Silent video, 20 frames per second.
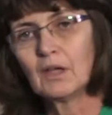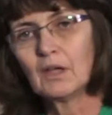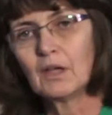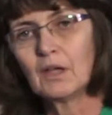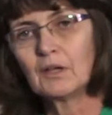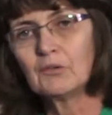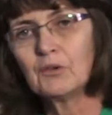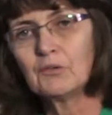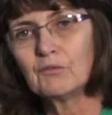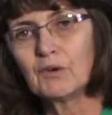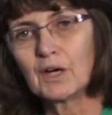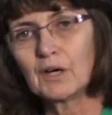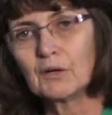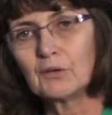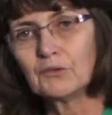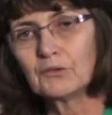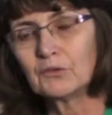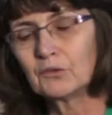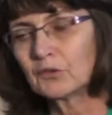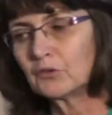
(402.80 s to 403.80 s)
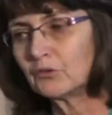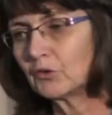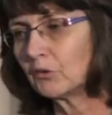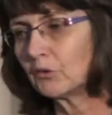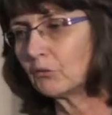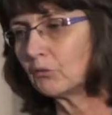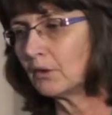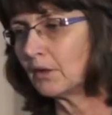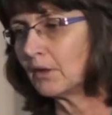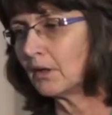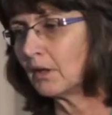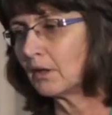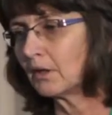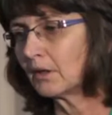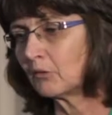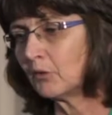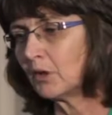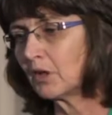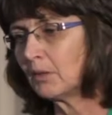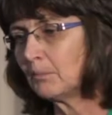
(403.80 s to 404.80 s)
Antivirals are not generally
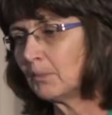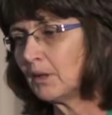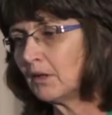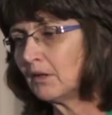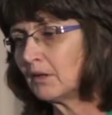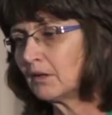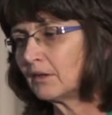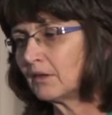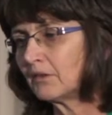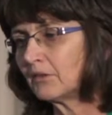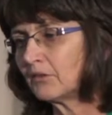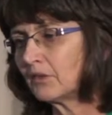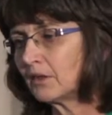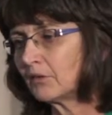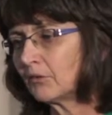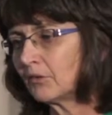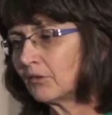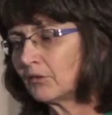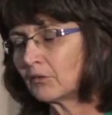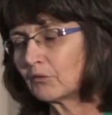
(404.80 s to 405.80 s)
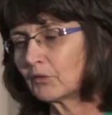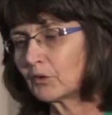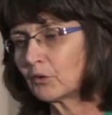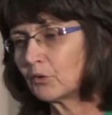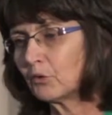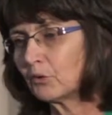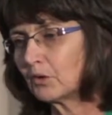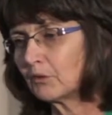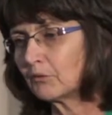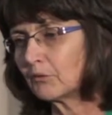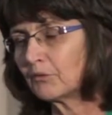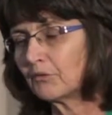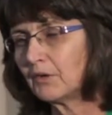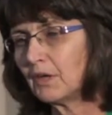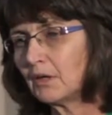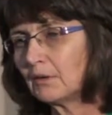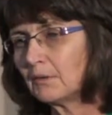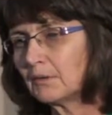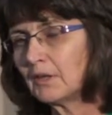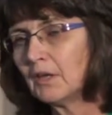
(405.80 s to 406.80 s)
recommended unless there's evidence of acute liver
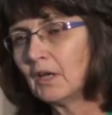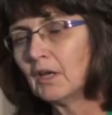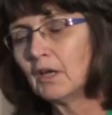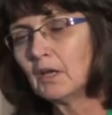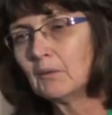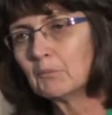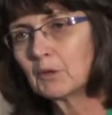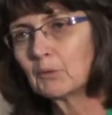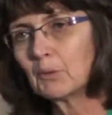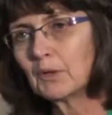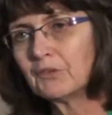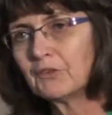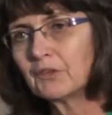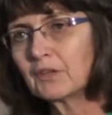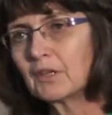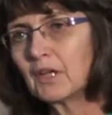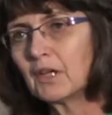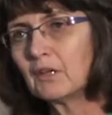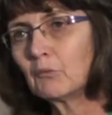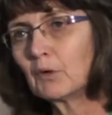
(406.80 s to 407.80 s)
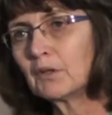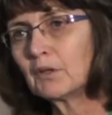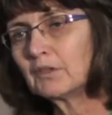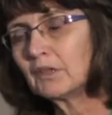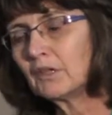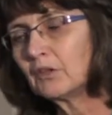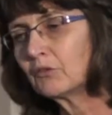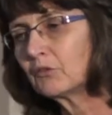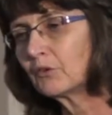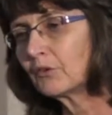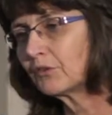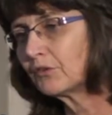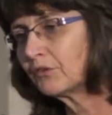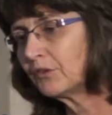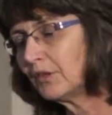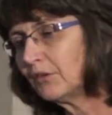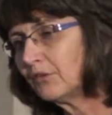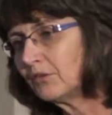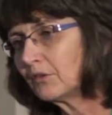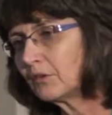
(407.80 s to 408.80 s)
failure, but once again, one needs to
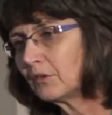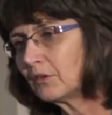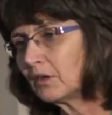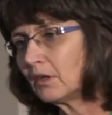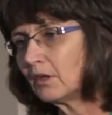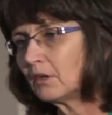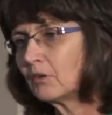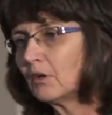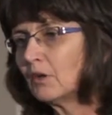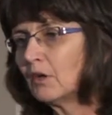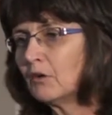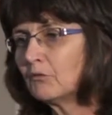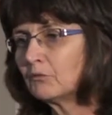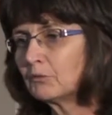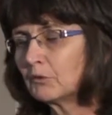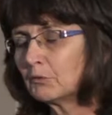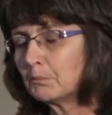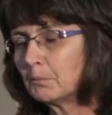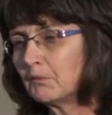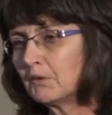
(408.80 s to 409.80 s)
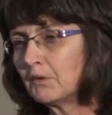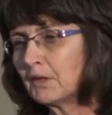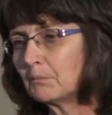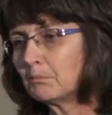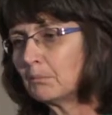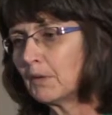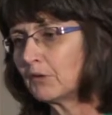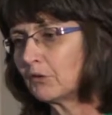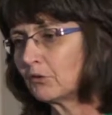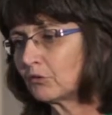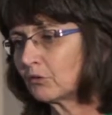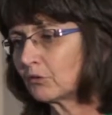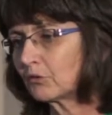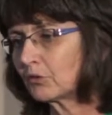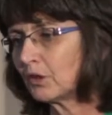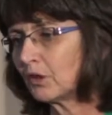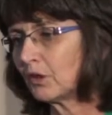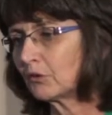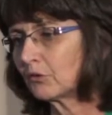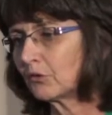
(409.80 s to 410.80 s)
assess the need to prevent
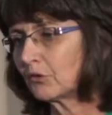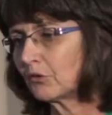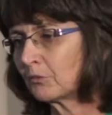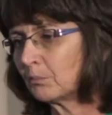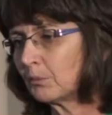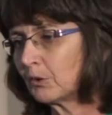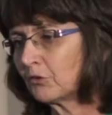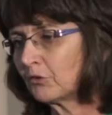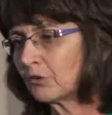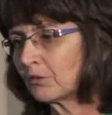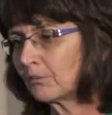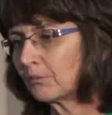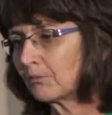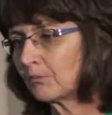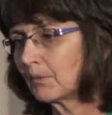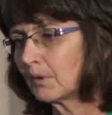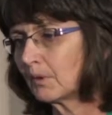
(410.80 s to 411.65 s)
mother-to-child transmission.